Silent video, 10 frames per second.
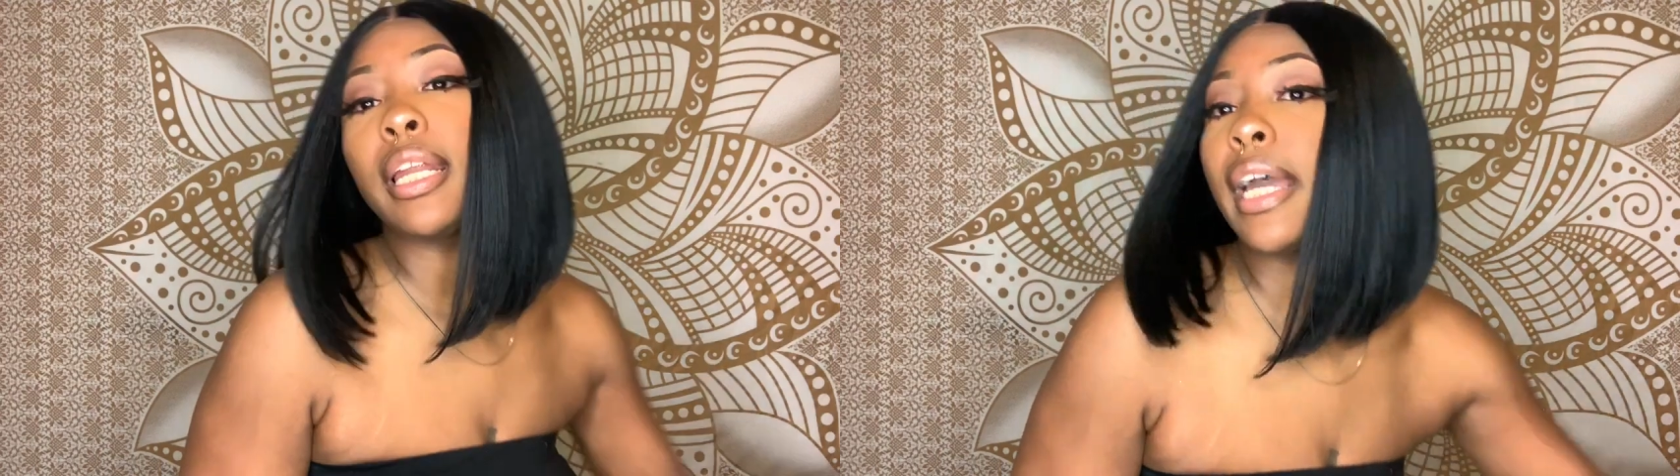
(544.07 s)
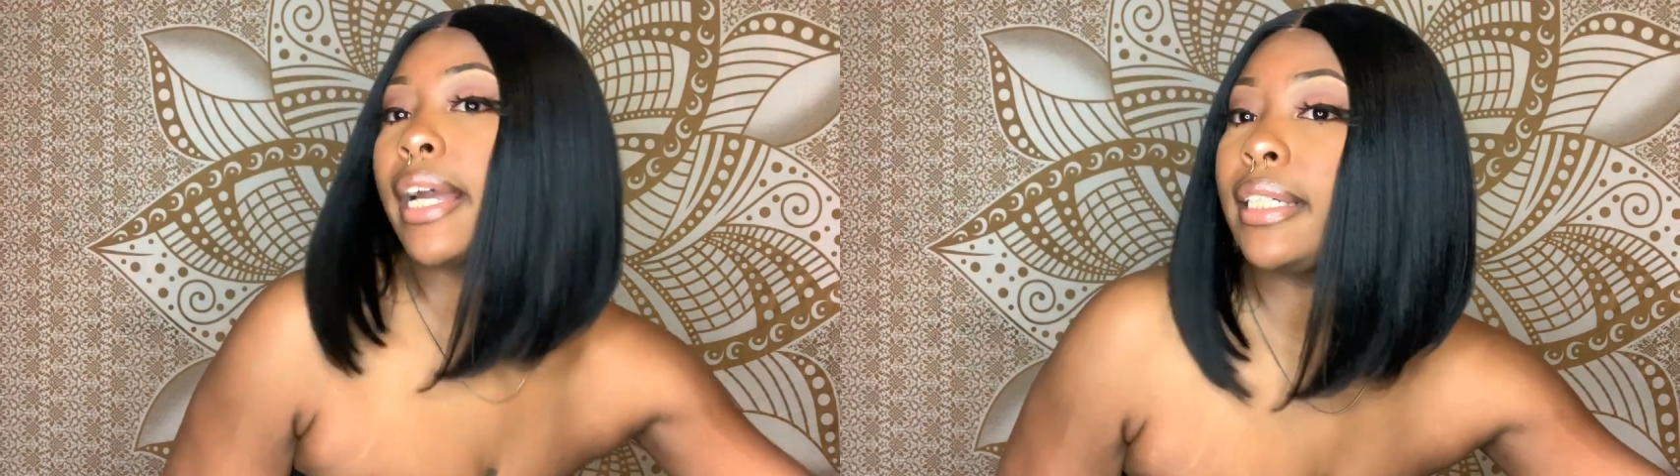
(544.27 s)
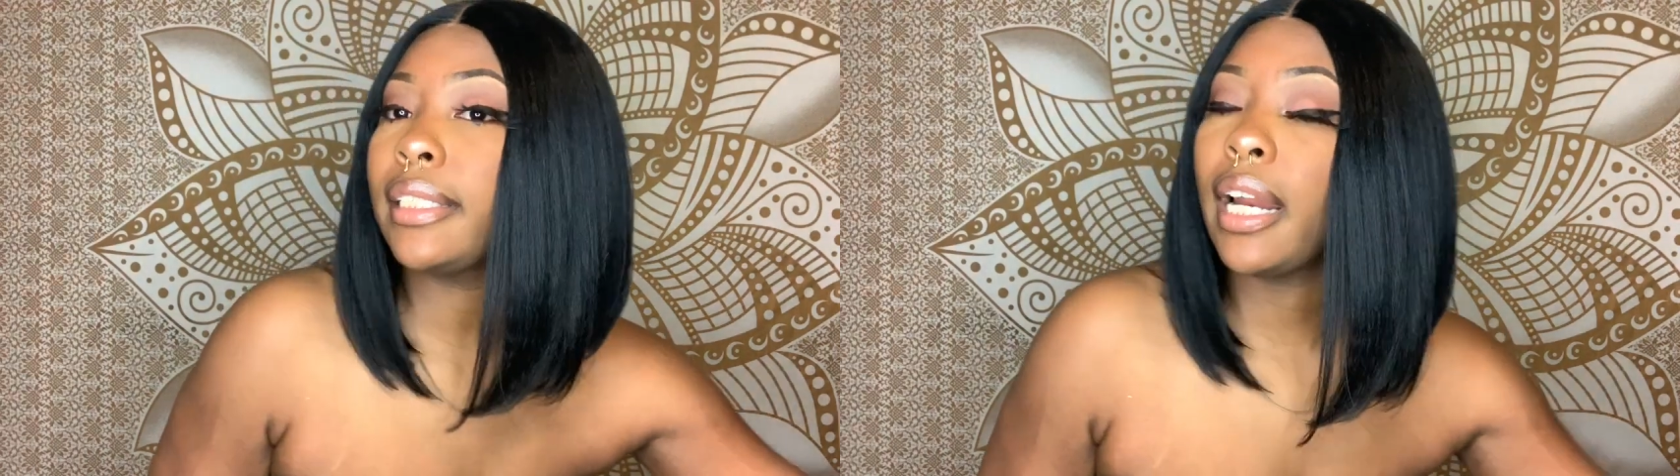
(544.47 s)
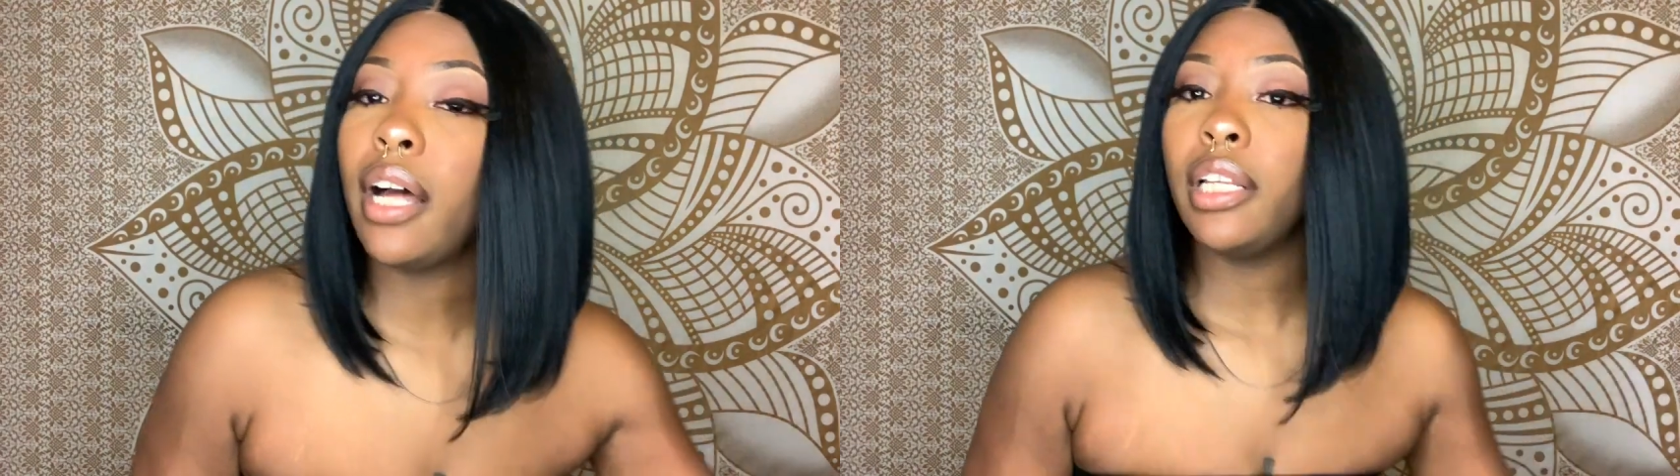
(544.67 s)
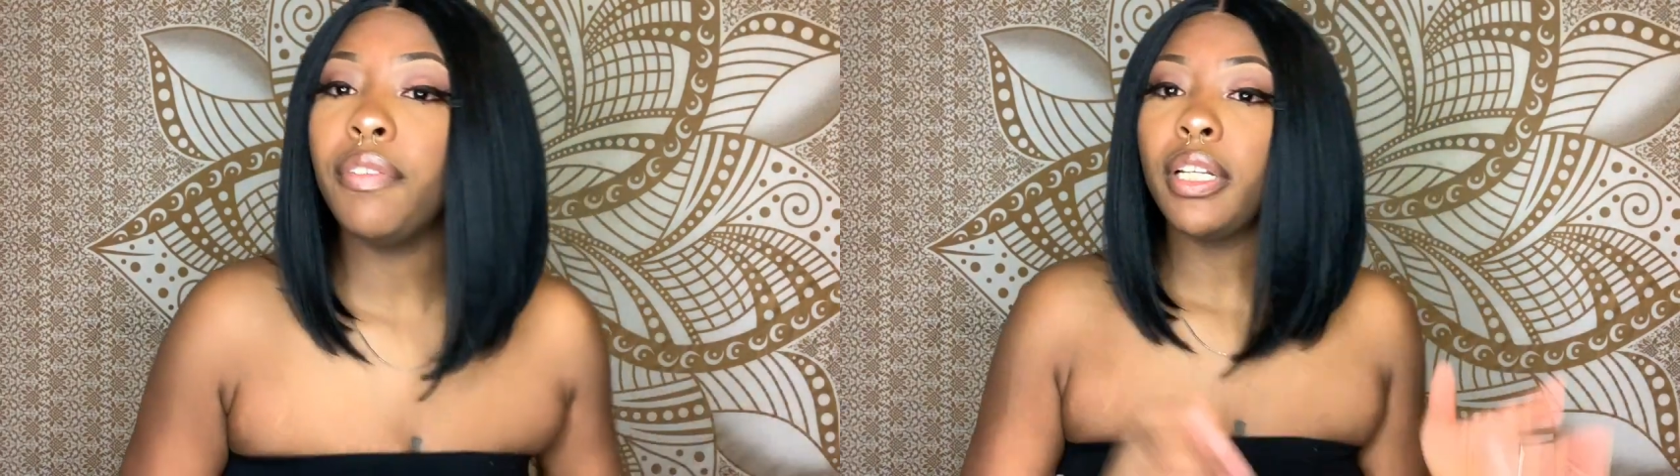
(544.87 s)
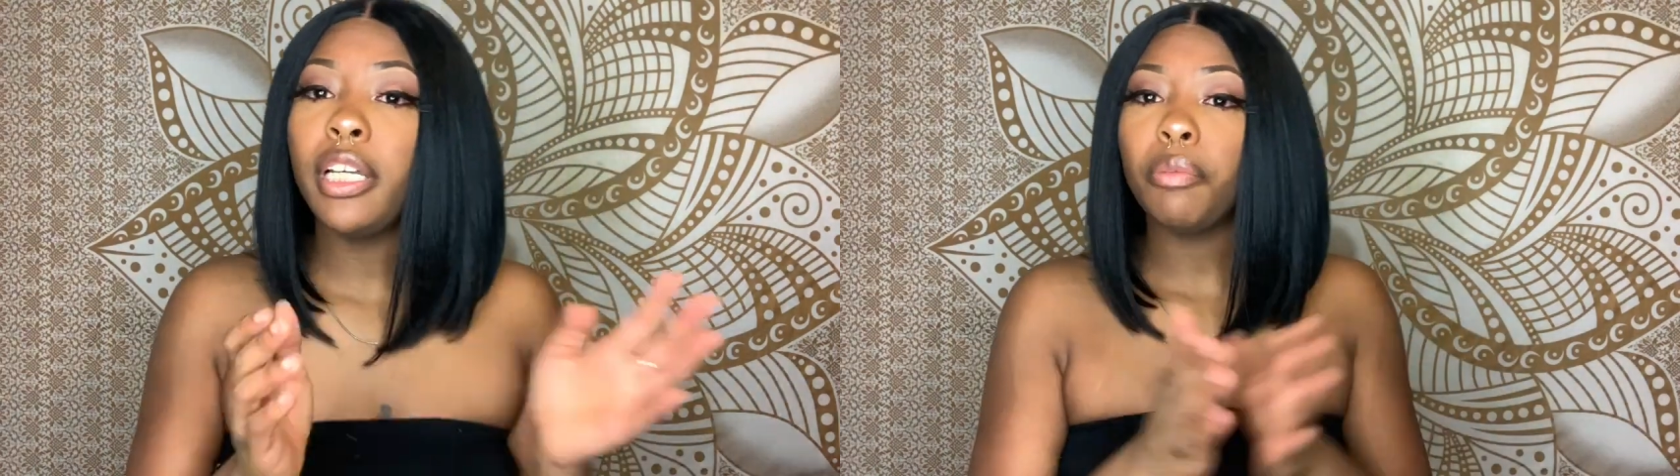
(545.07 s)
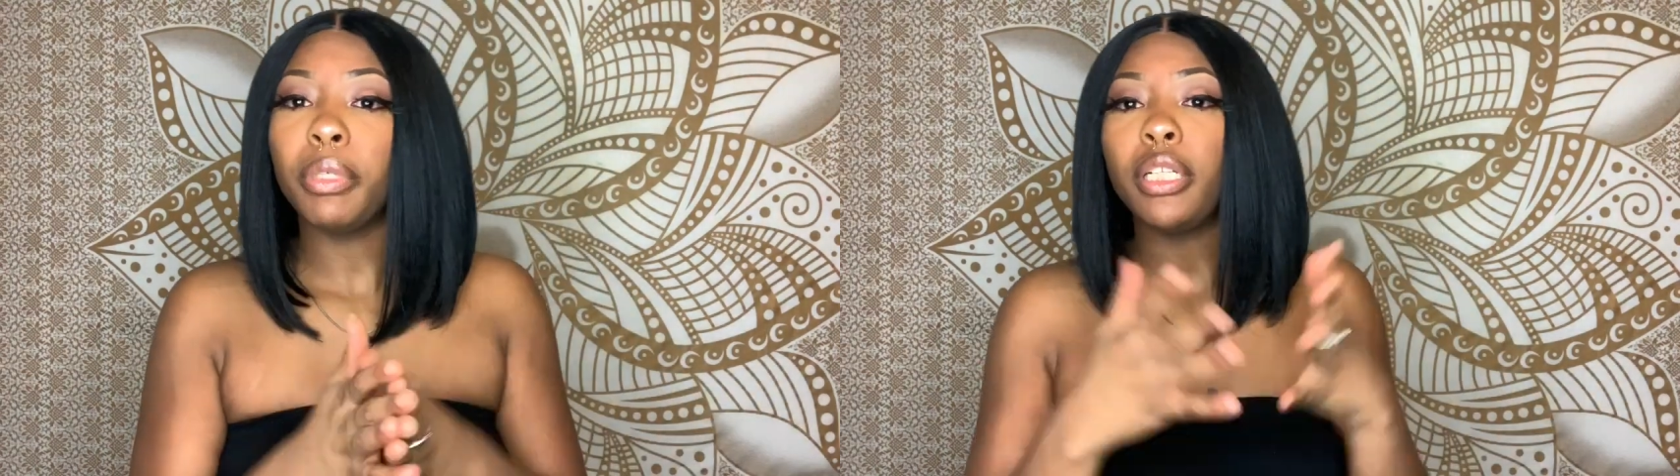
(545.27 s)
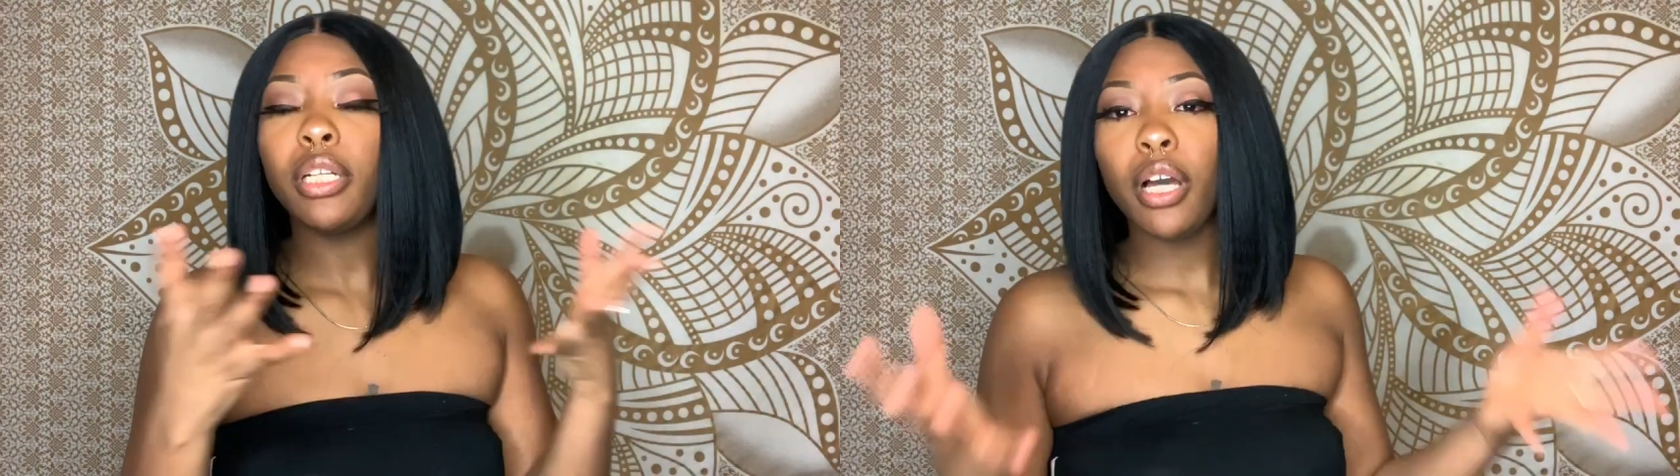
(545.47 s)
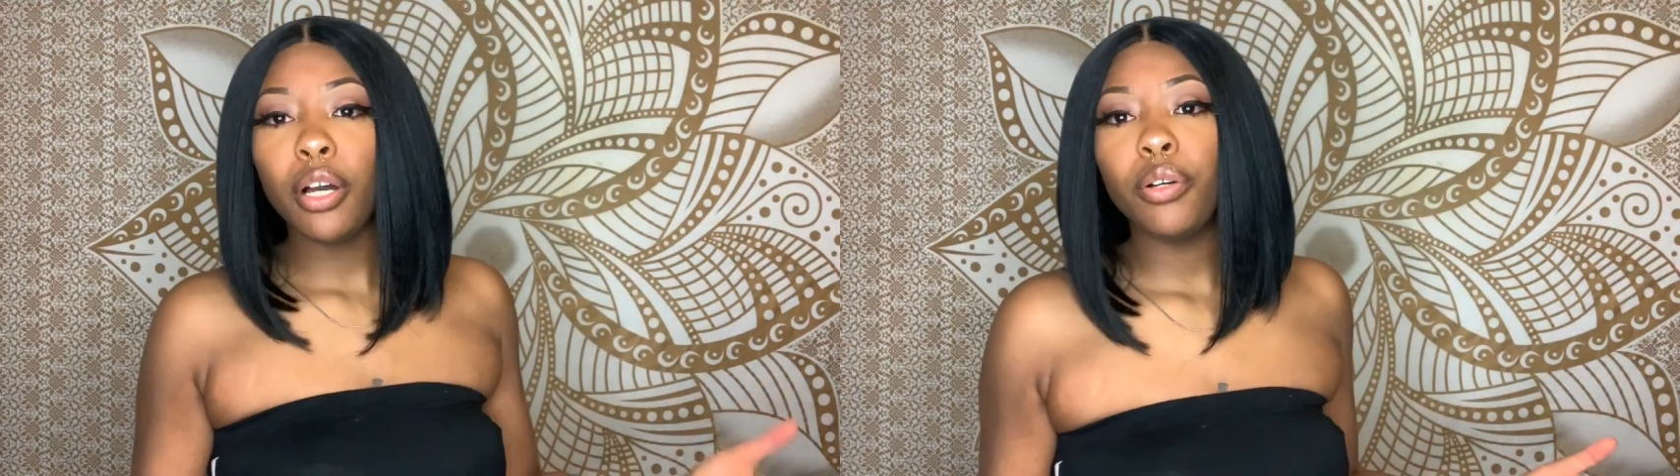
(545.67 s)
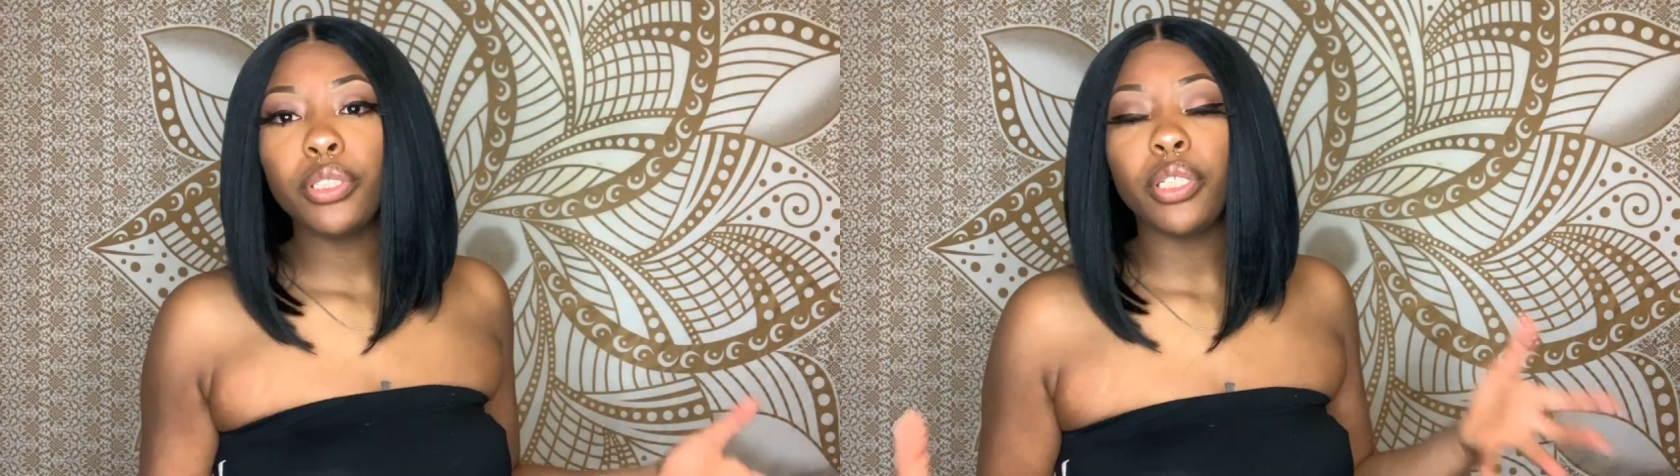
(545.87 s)
Like I said, I'll leave a link
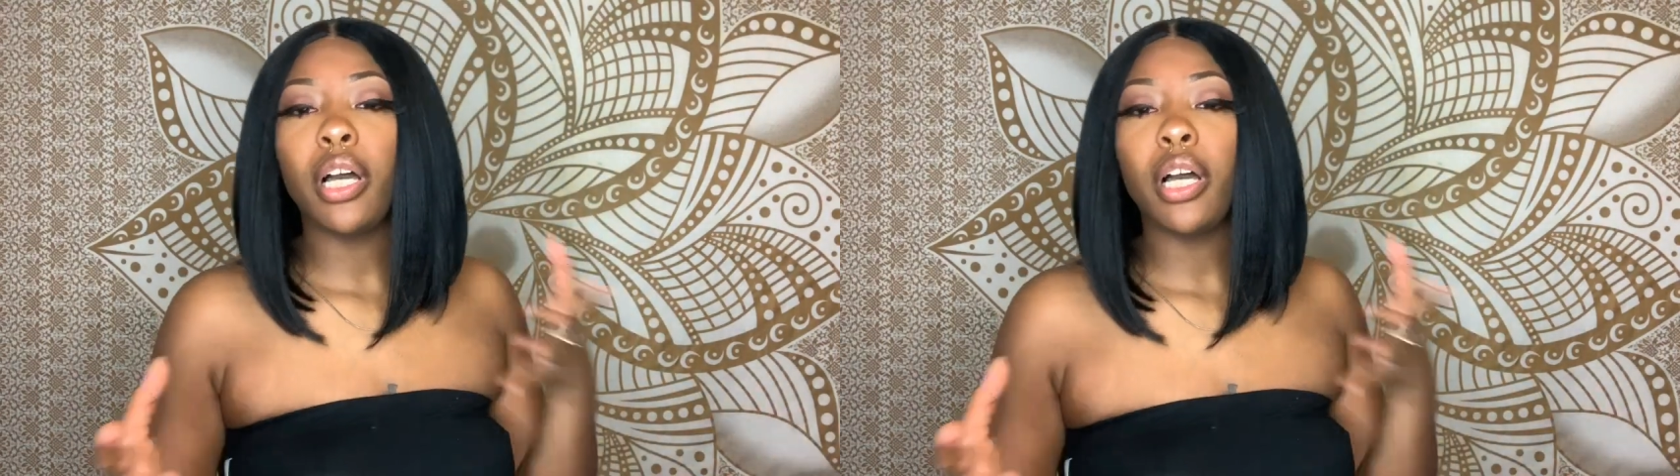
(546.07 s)
below so